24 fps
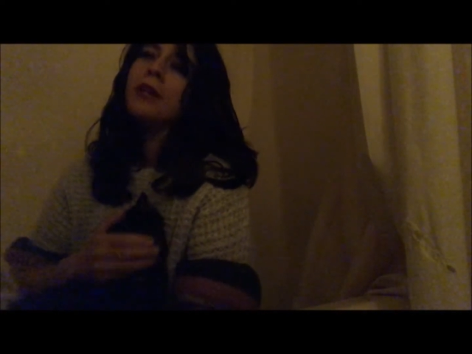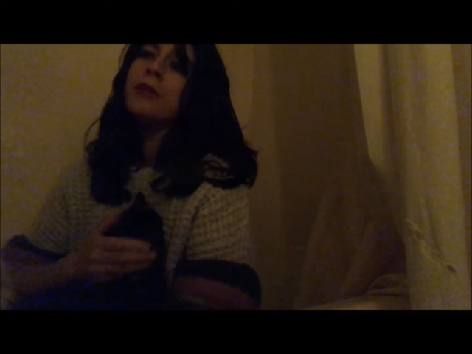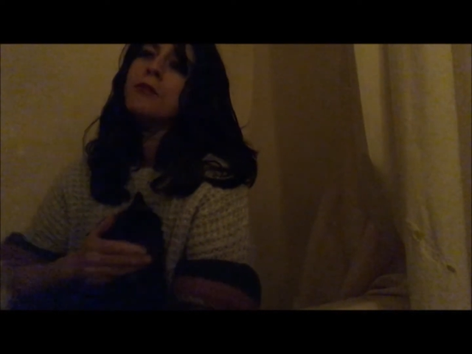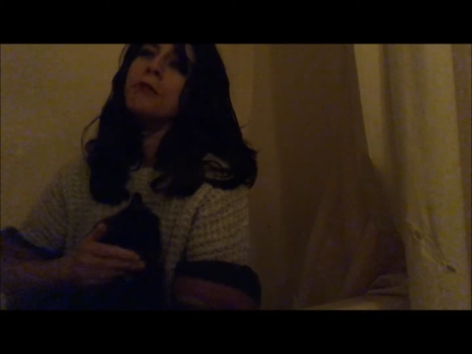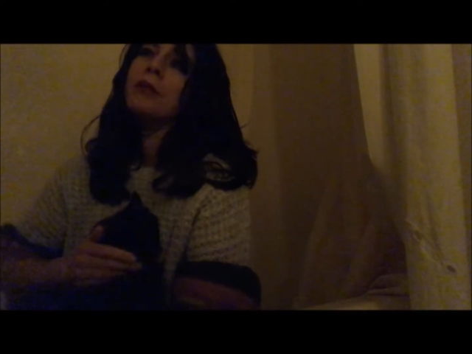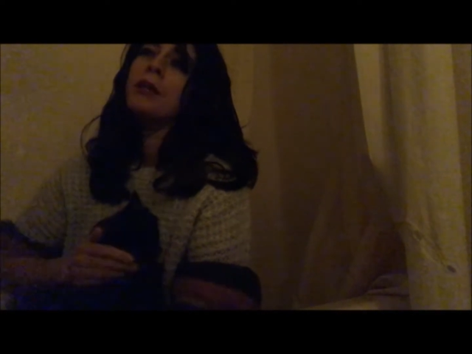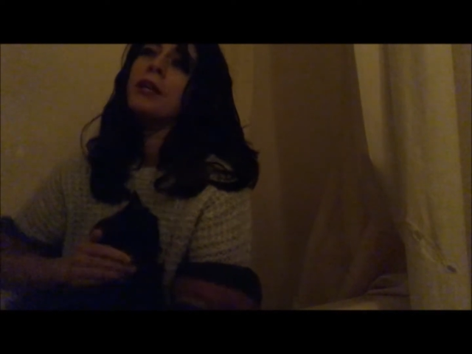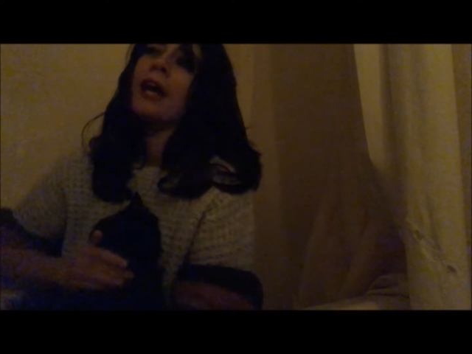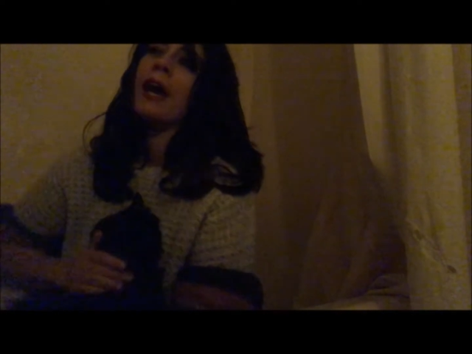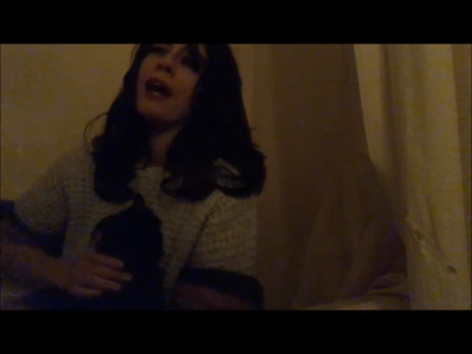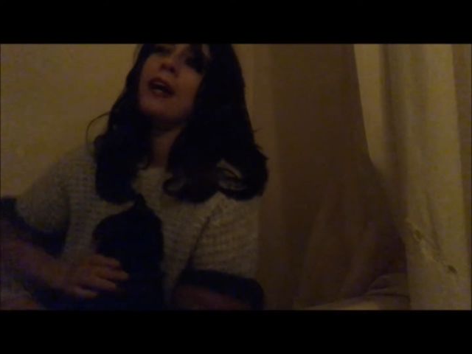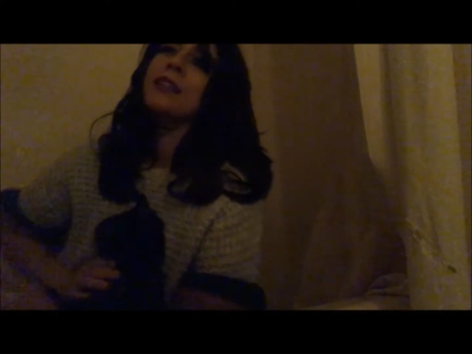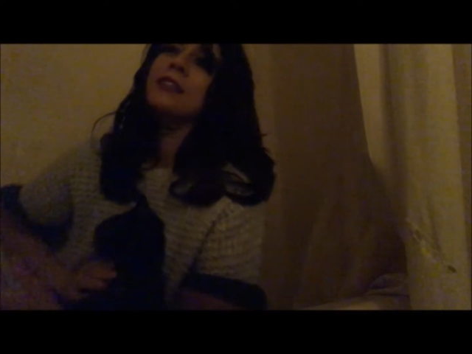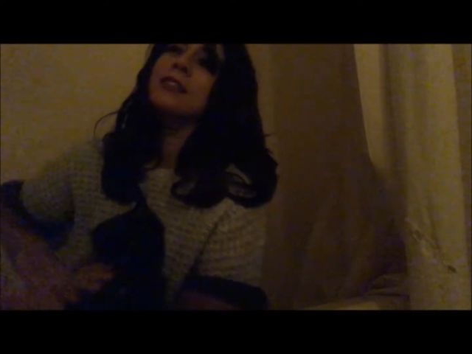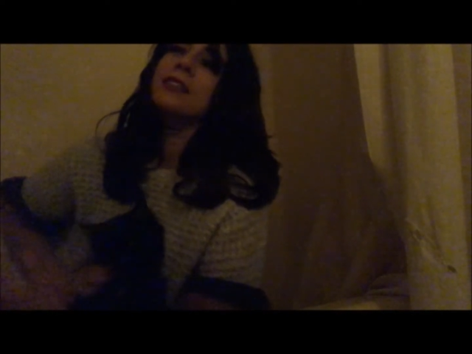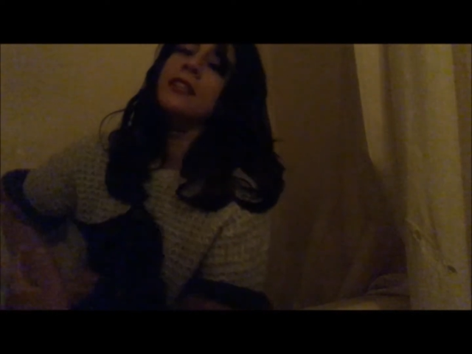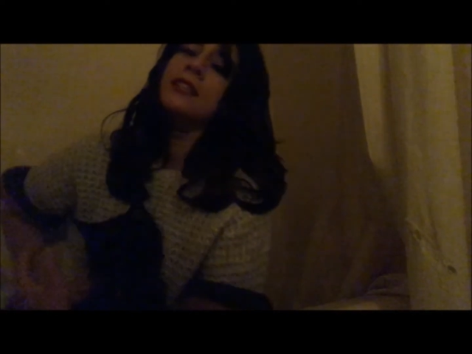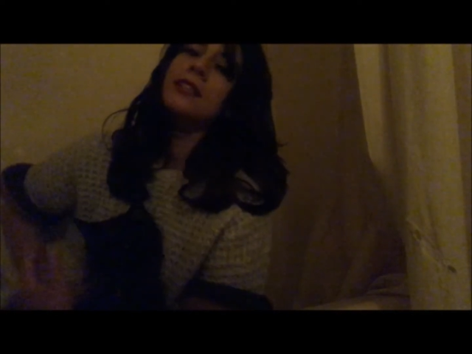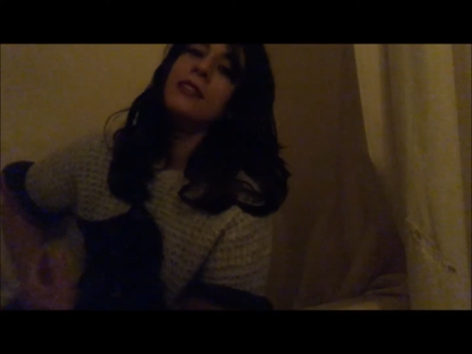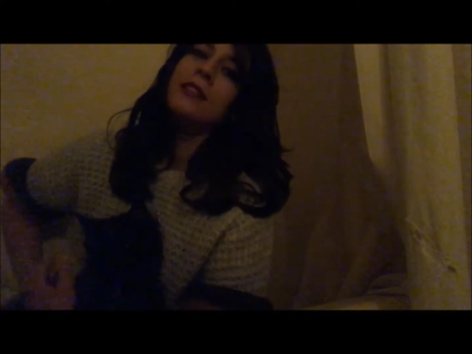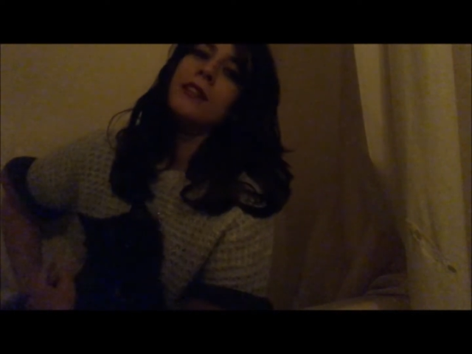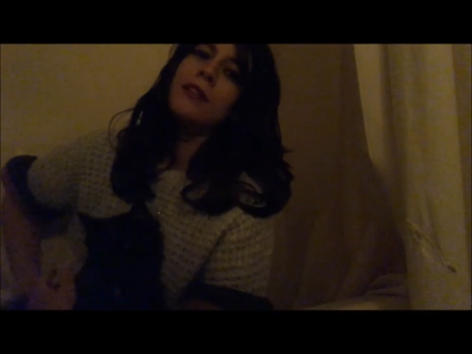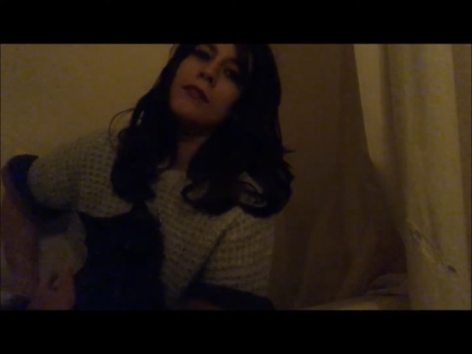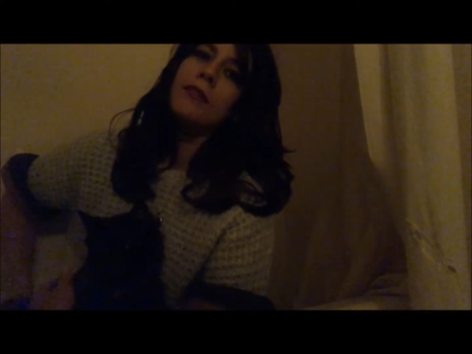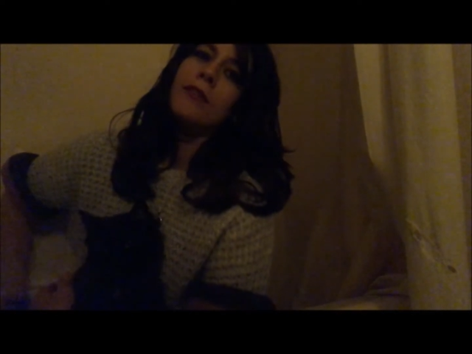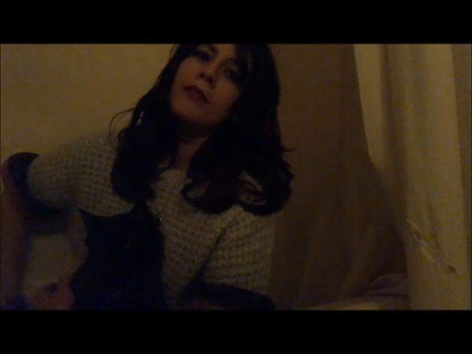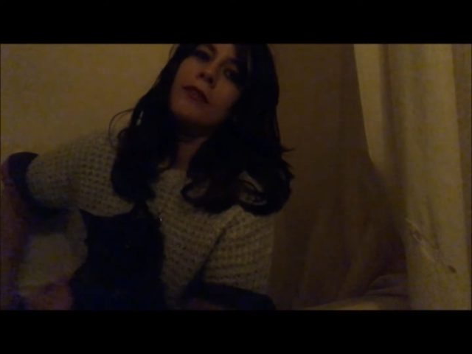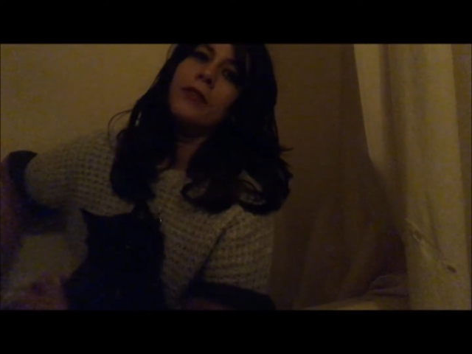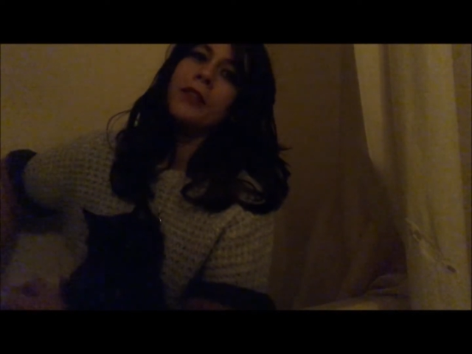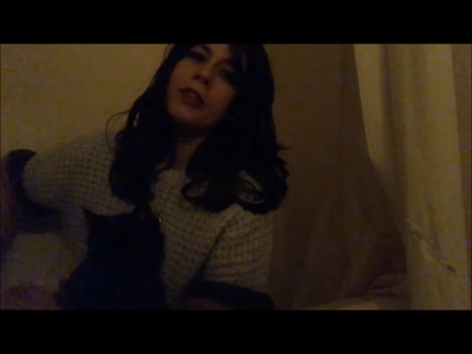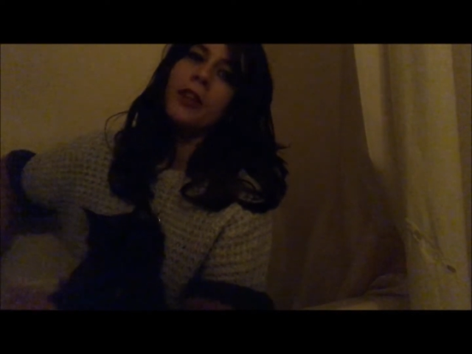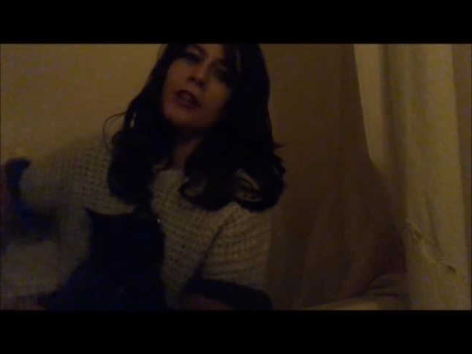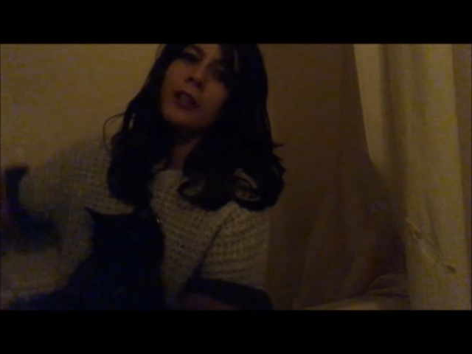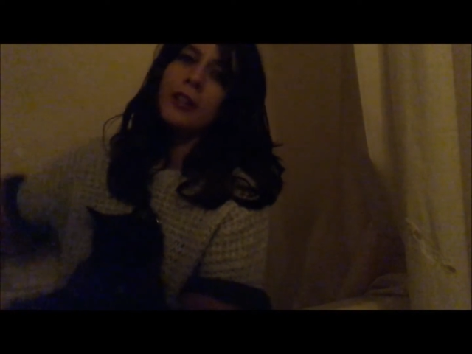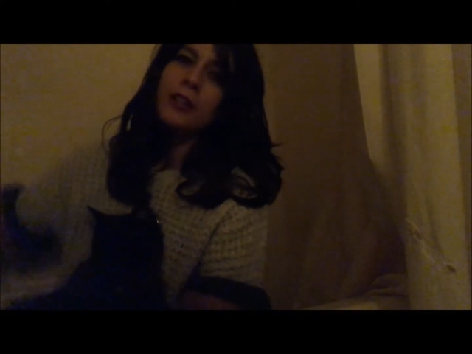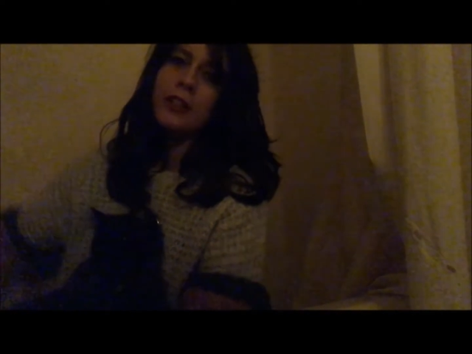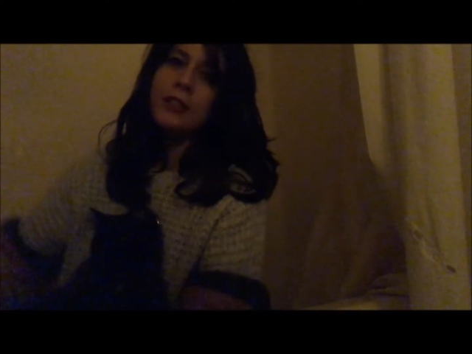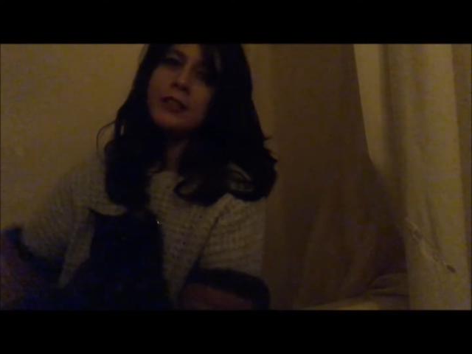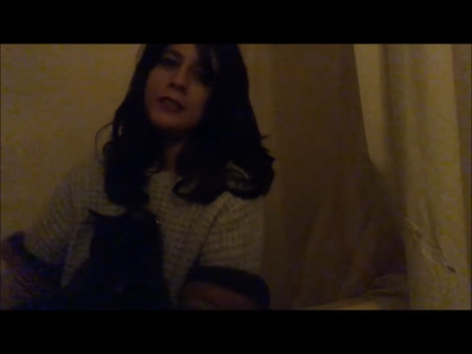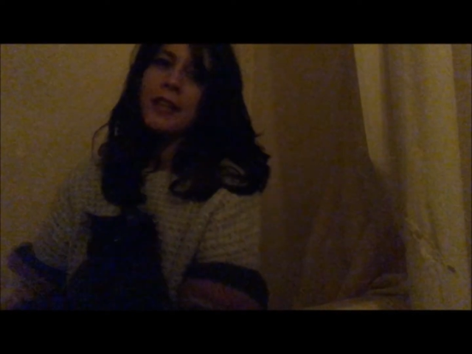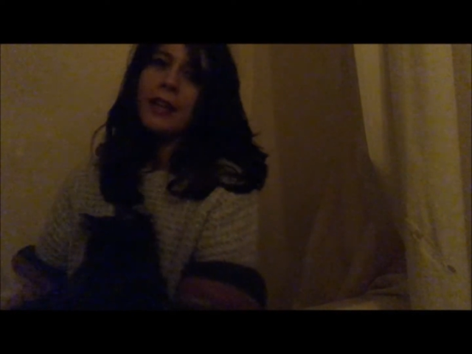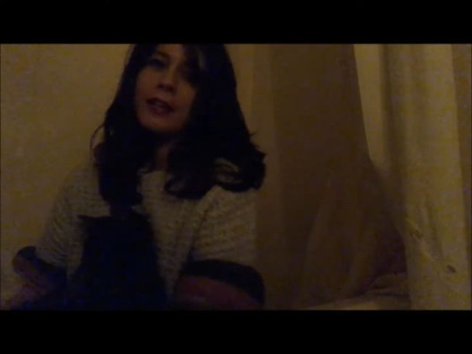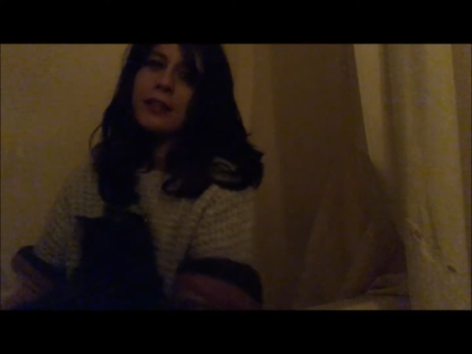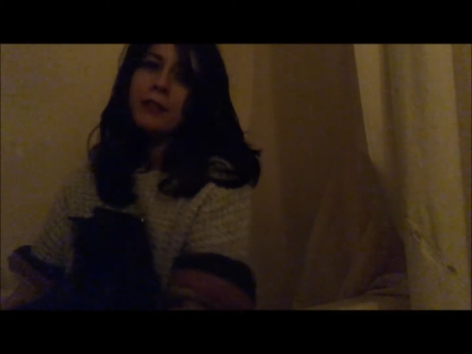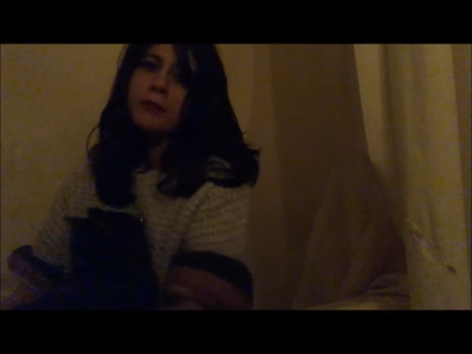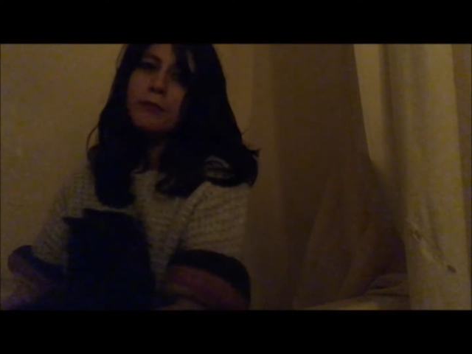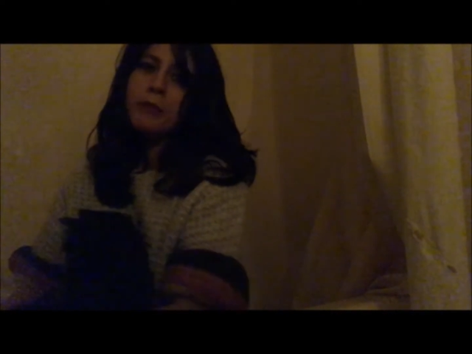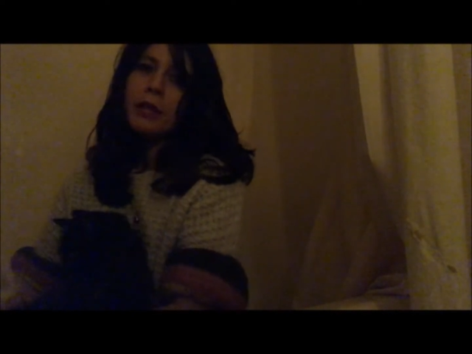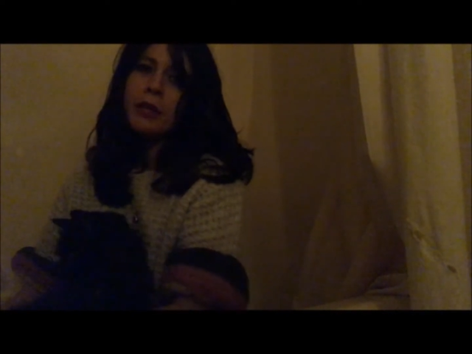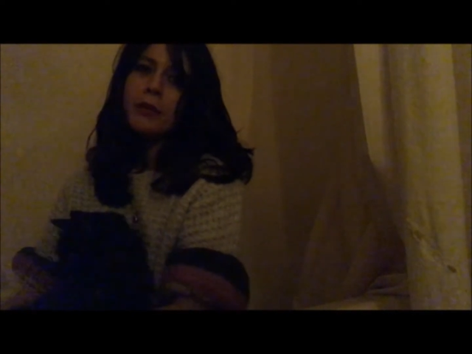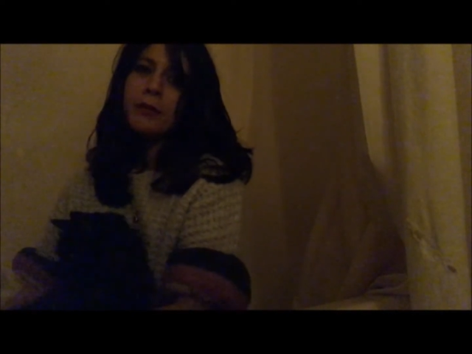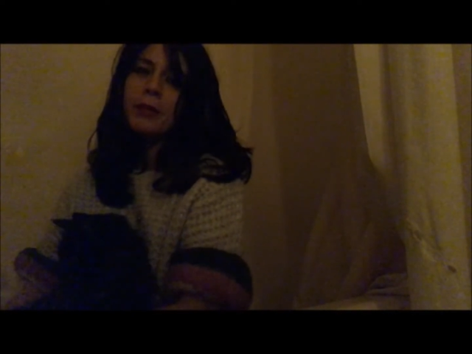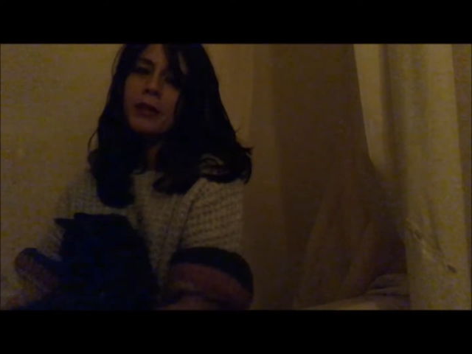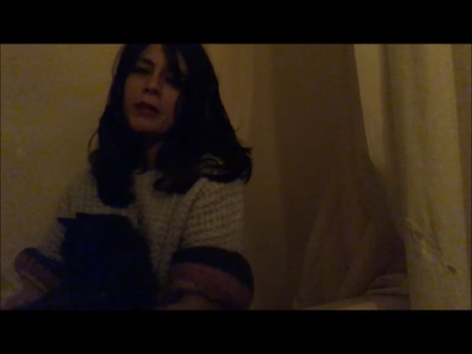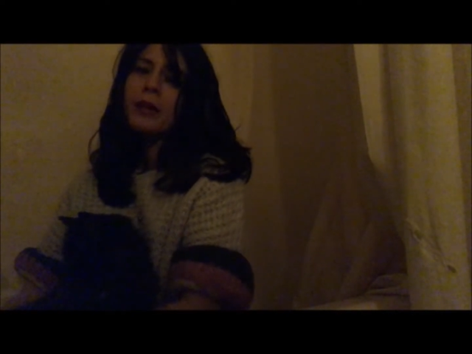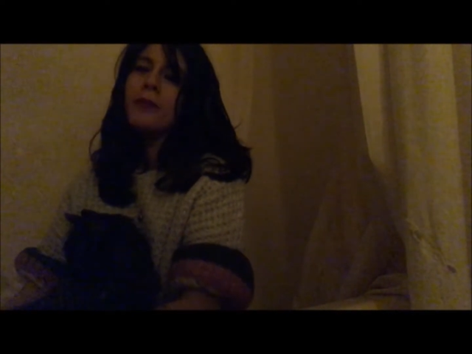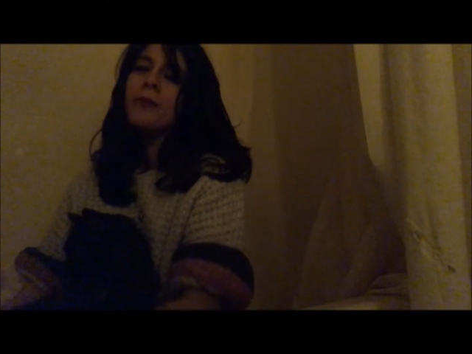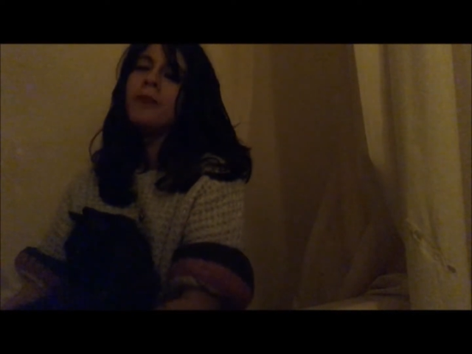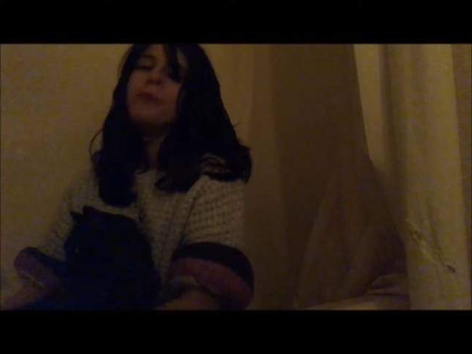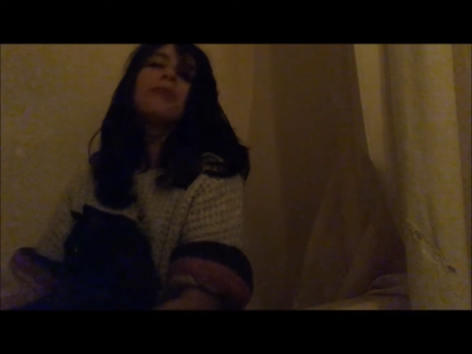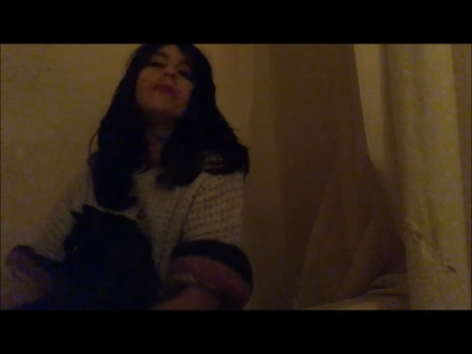But actually, the hookers had the baby.